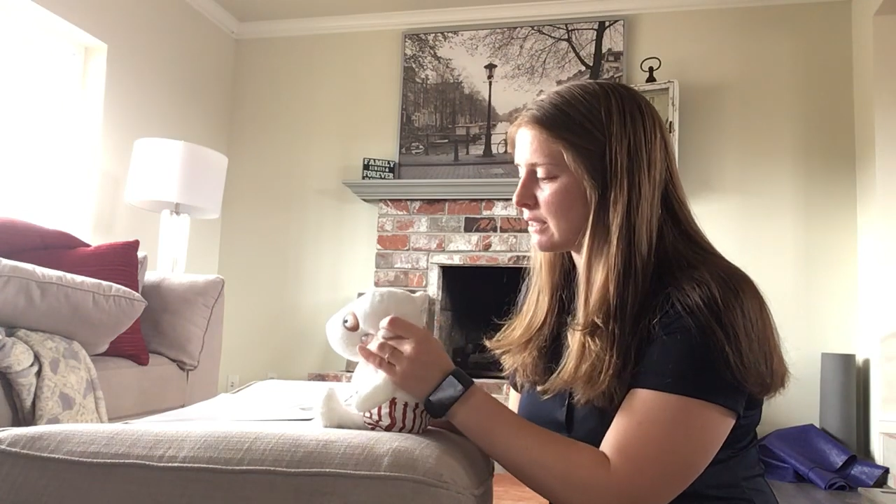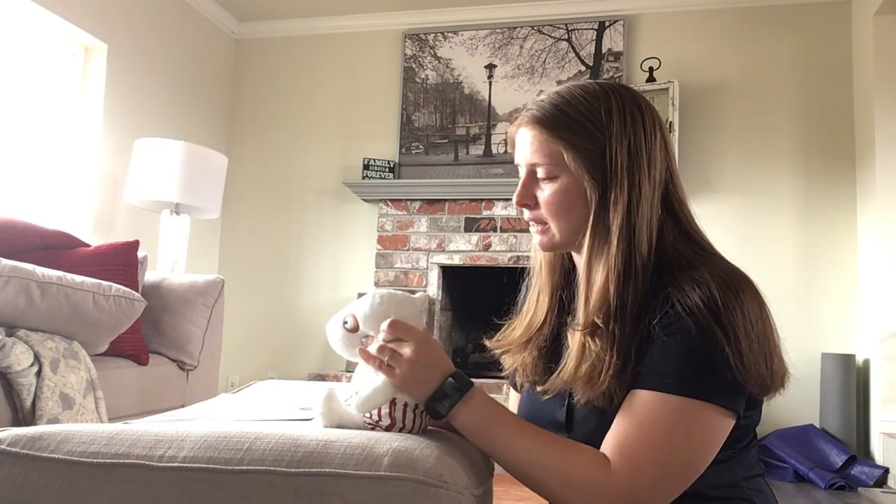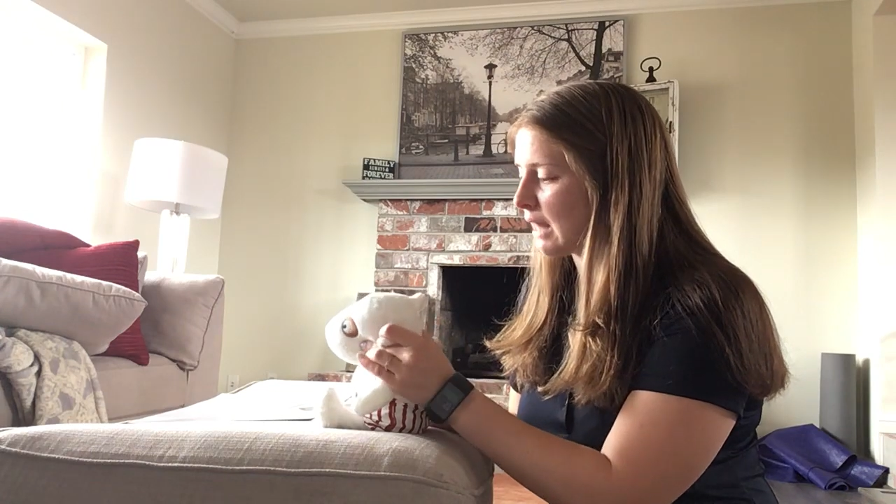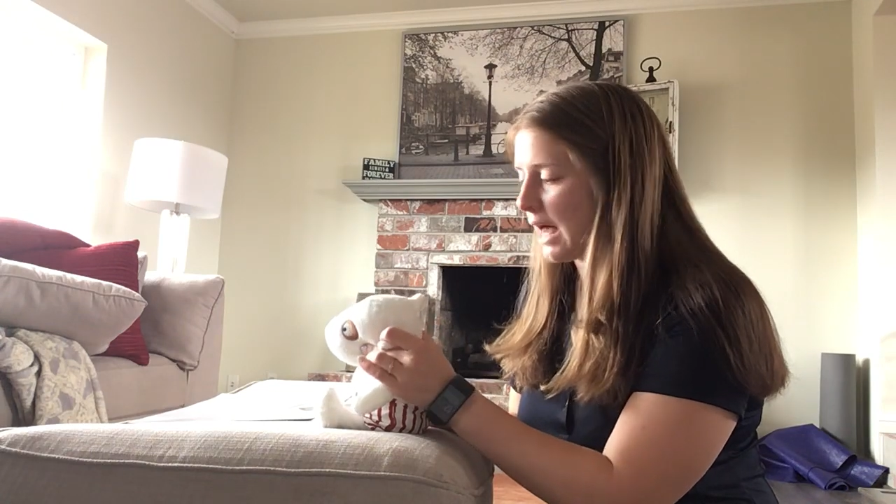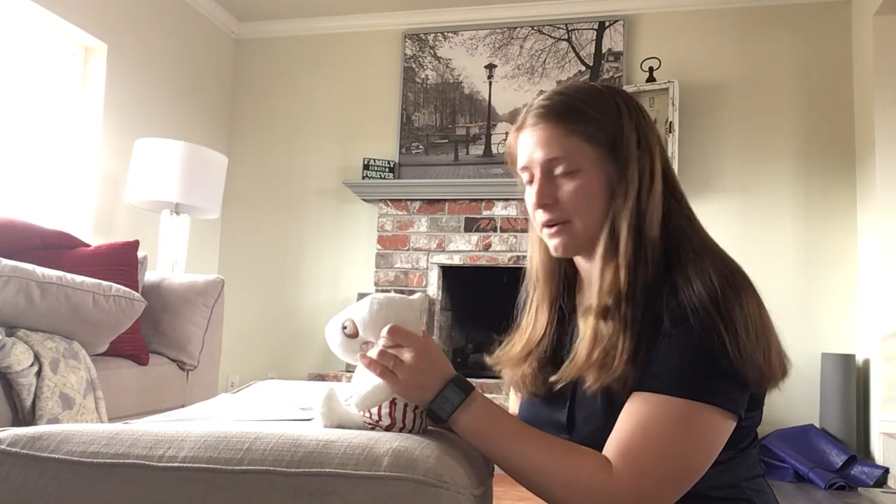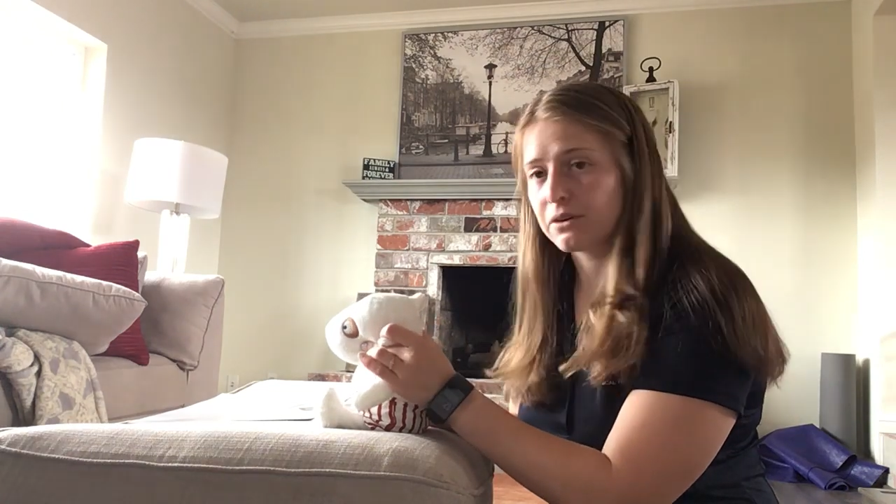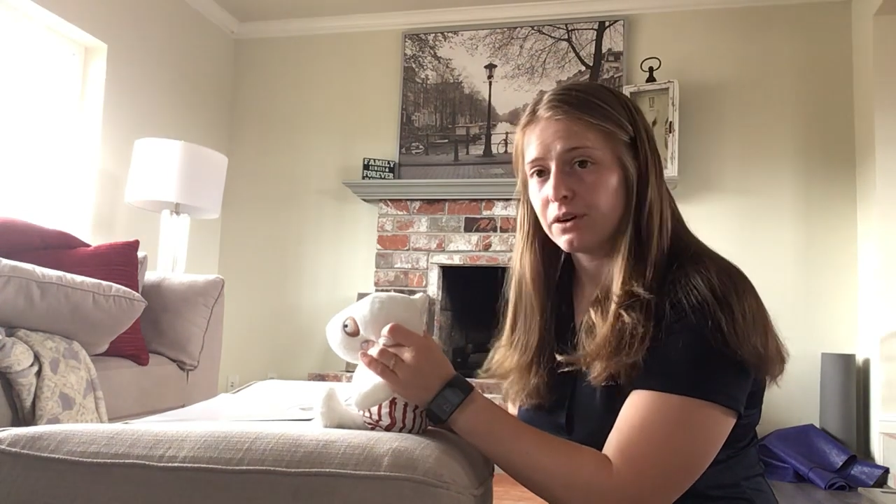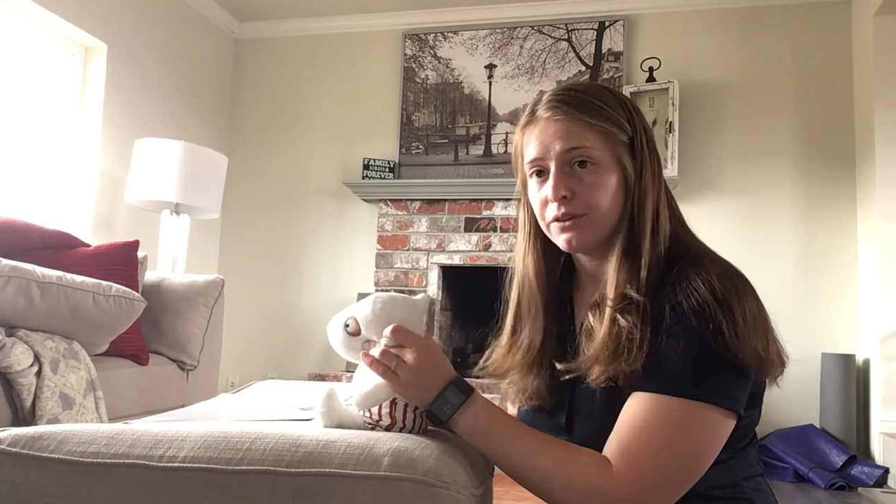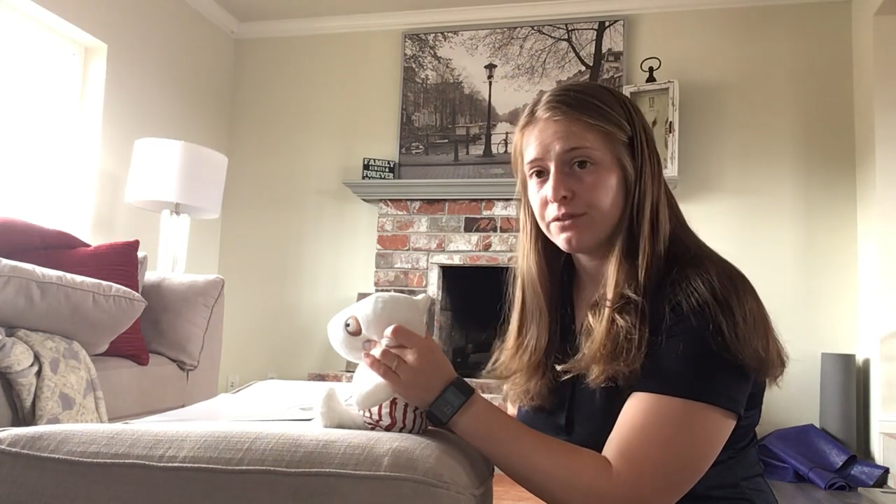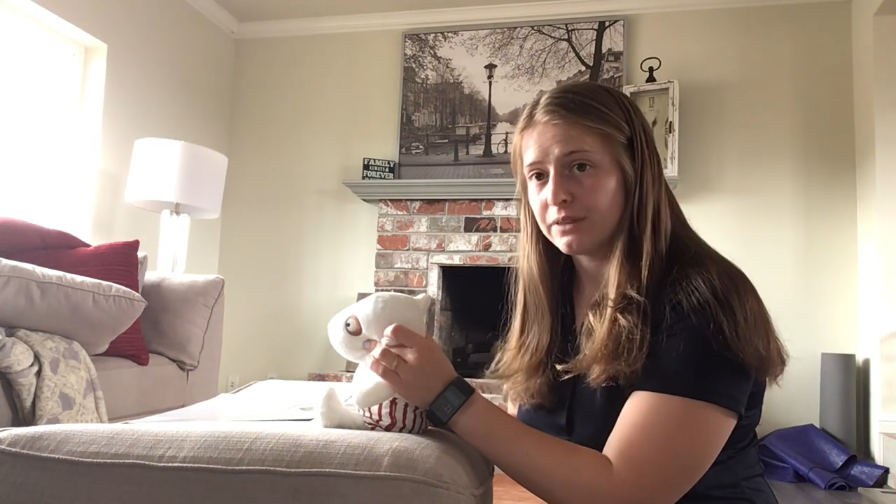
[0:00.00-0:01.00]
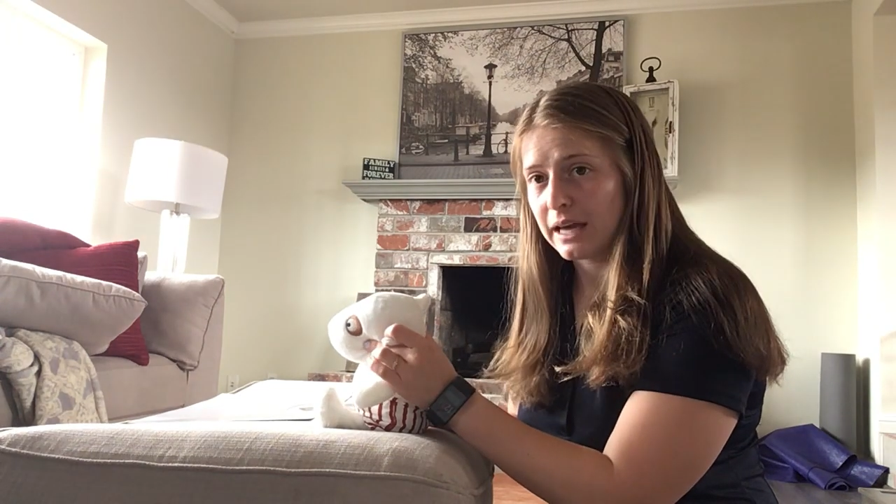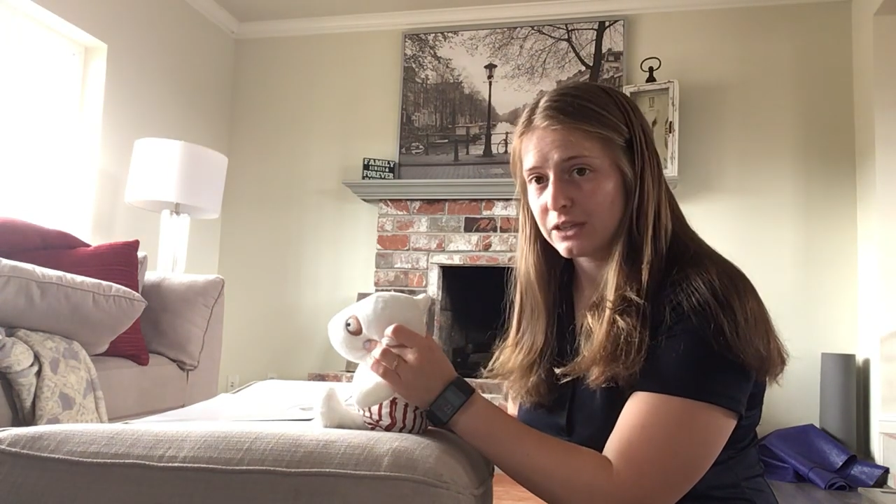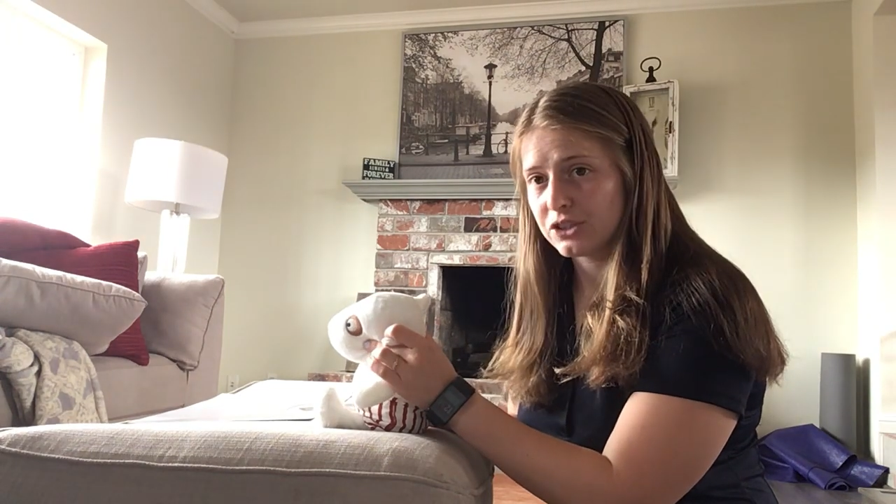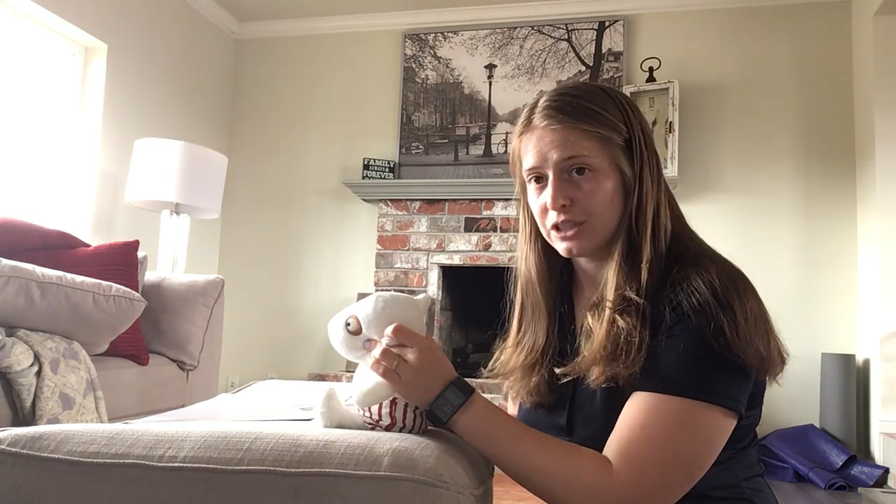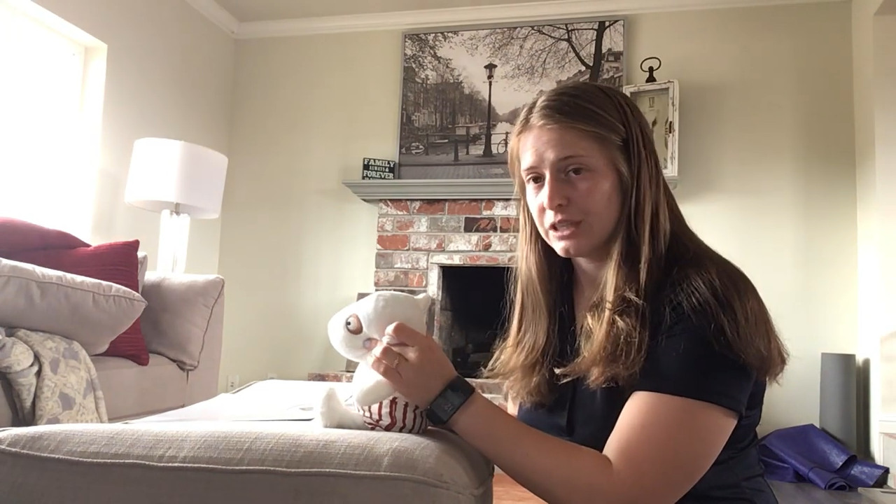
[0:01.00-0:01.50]
lateral
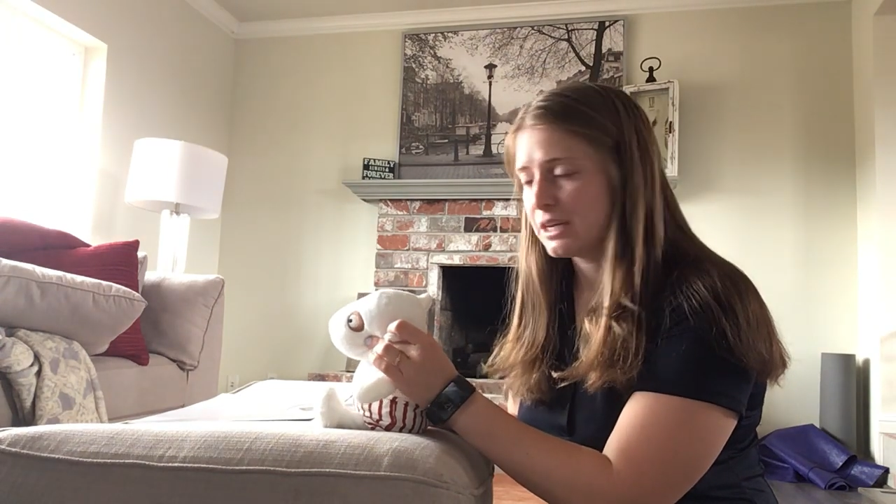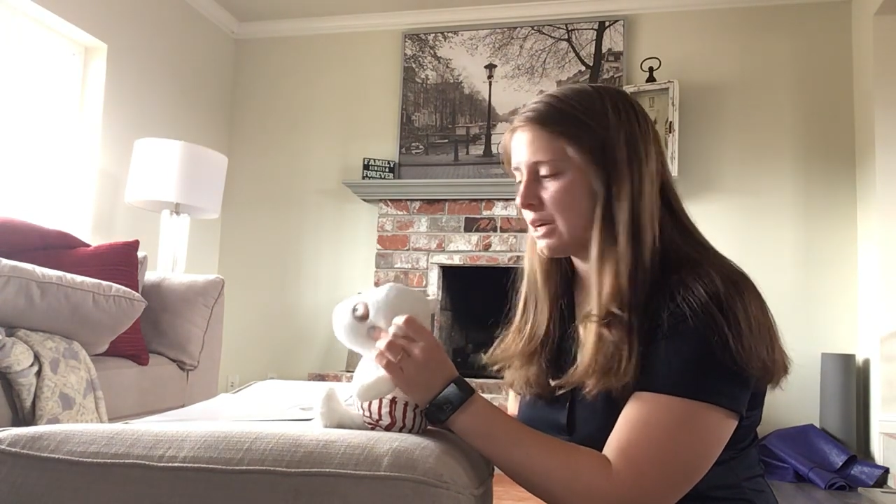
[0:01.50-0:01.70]
flexion.